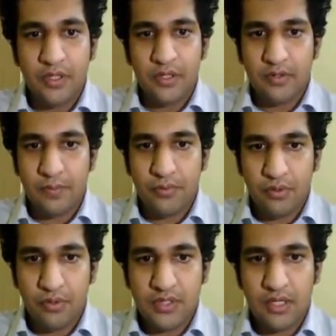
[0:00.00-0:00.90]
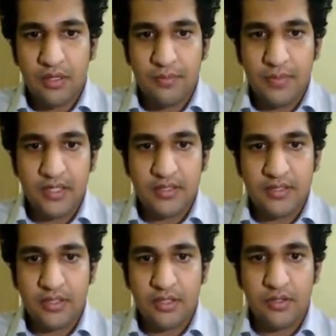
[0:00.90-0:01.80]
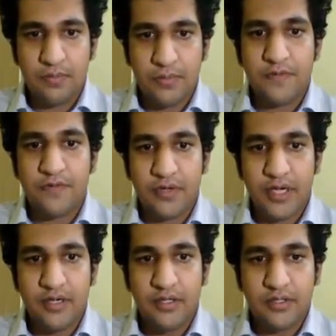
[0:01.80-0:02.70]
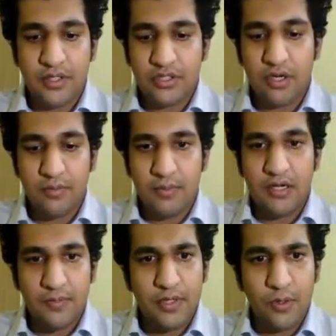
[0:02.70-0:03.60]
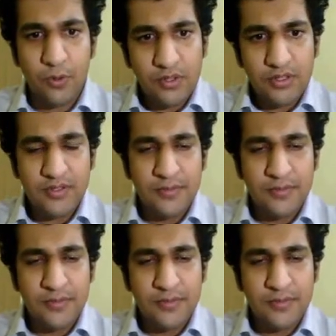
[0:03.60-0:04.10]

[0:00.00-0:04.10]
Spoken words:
Cribrosa means, perforated, so it's got multiple holes,